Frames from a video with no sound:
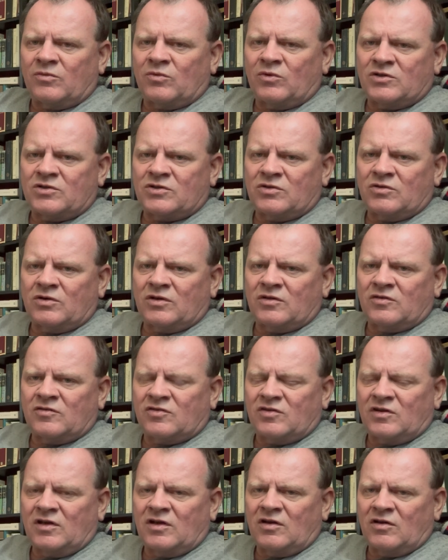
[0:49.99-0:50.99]
which you can
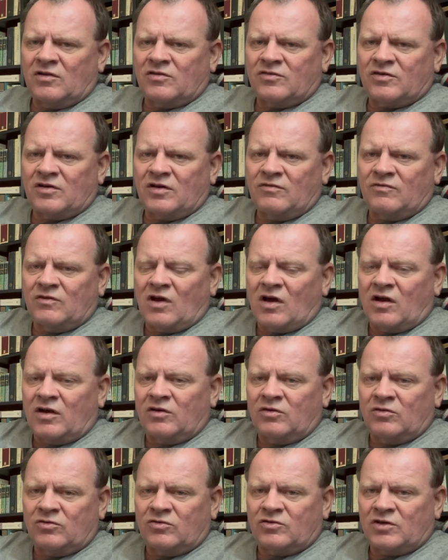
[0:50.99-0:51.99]
see on Steve
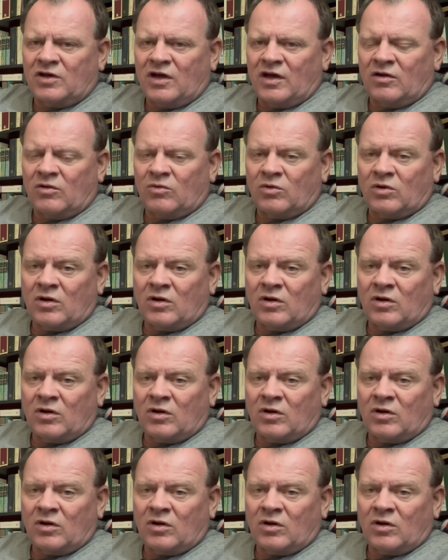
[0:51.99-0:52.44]
Donahue's channel,